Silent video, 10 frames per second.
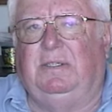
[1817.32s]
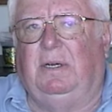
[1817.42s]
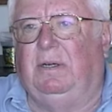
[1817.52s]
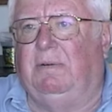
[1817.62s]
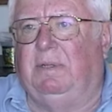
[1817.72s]
she
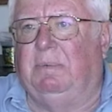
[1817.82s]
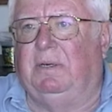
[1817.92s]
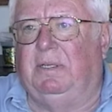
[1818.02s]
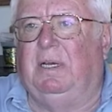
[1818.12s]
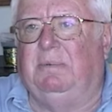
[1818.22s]
started out with a
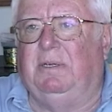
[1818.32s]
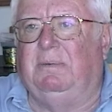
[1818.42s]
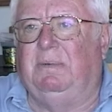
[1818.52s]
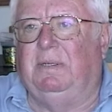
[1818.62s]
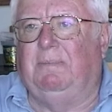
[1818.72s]
part-time, you
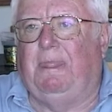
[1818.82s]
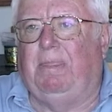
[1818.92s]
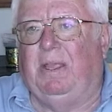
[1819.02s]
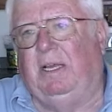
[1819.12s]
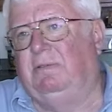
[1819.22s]
know, but
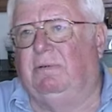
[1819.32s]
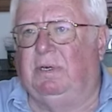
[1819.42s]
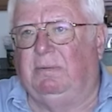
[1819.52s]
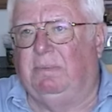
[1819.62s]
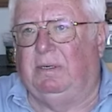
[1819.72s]
the kids
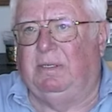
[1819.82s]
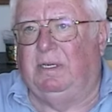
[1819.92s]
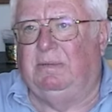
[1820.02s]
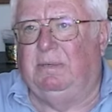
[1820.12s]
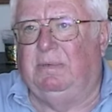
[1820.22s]
were working
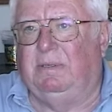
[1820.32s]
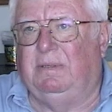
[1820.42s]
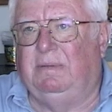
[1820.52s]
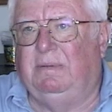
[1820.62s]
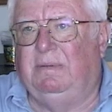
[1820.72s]
part-time. They
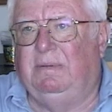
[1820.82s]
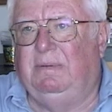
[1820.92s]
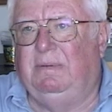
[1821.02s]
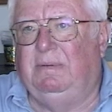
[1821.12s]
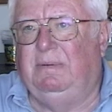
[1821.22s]
both
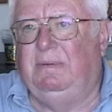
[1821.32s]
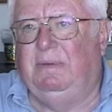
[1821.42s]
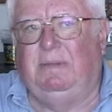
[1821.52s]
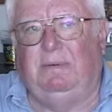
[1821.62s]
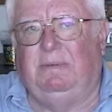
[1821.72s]

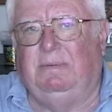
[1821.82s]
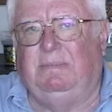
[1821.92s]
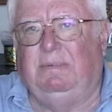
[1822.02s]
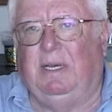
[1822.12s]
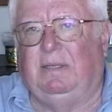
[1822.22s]
went through
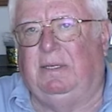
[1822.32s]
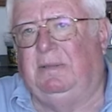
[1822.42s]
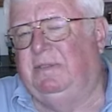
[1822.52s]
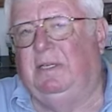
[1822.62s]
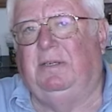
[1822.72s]

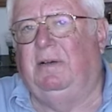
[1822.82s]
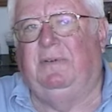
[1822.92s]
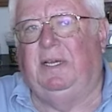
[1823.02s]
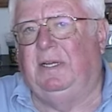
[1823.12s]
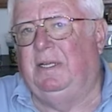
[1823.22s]
Catholic St.
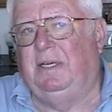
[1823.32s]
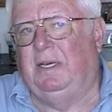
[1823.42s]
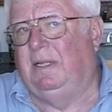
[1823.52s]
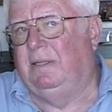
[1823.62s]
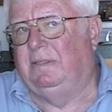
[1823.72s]
John Vianney
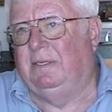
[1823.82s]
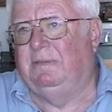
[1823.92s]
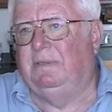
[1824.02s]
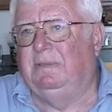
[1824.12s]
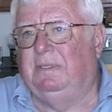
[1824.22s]
and Catholic
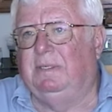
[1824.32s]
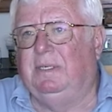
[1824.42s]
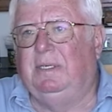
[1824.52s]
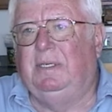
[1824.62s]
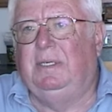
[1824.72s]
Central
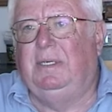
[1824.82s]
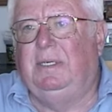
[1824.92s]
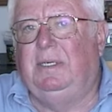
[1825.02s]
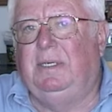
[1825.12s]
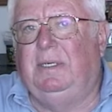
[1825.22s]
and
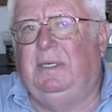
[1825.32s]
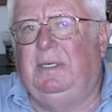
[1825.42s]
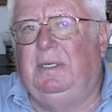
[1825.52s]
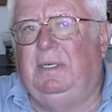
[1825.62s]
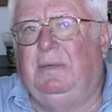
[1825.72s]

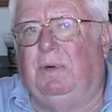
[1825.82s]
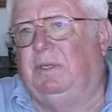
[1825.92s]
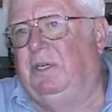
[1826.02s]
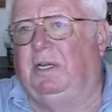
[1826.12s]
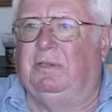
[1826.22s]

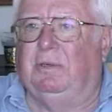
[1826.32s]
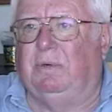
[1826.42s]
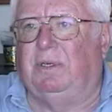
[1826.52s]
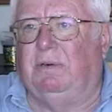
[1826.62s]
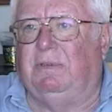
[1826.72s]
worked
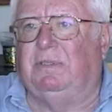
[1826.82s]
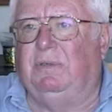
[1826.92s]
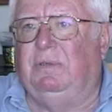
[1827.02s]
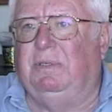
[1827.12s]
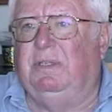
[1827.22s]
janitor work over
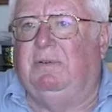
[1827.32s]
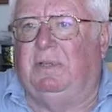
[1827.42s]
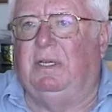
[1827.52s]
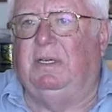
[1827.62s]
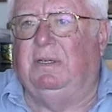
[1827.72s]
school and
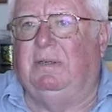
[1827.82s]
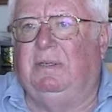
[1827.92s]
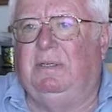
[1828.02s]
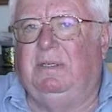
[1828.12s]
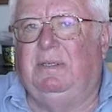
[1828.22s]
different things, you
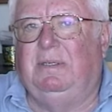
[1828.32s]
know.